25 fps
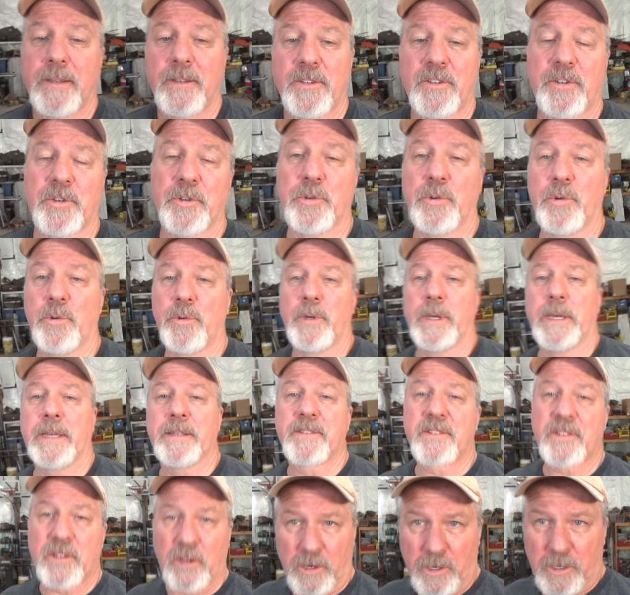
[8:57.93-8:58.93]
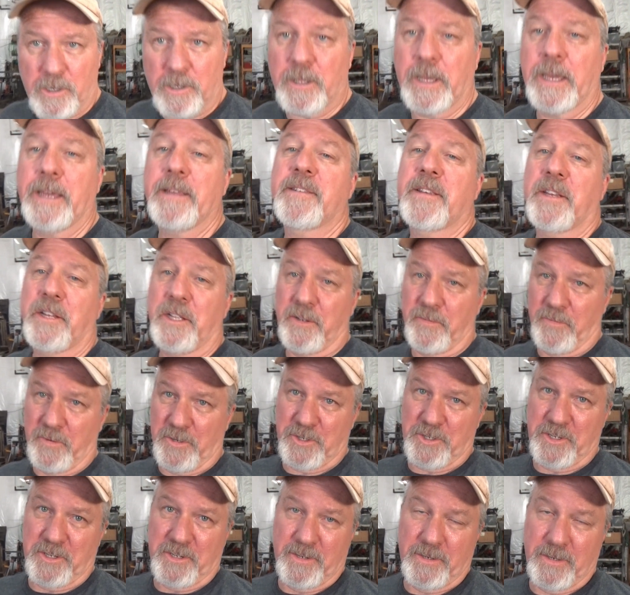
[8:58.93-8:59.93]
to install a
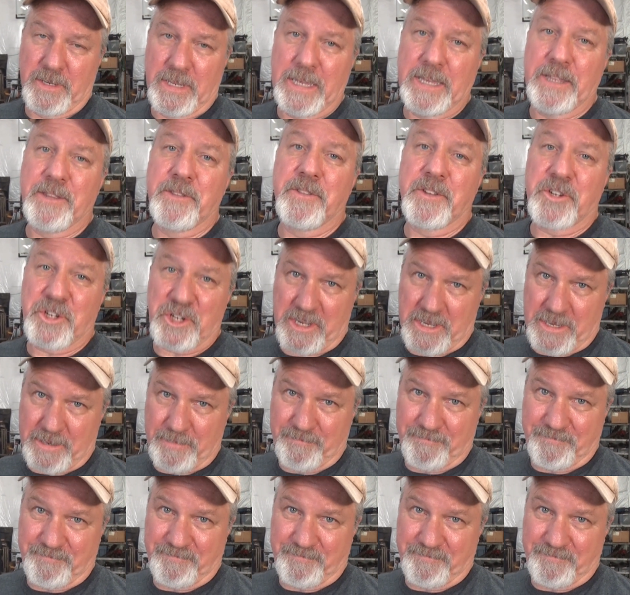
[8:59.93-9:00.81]
television in the shop.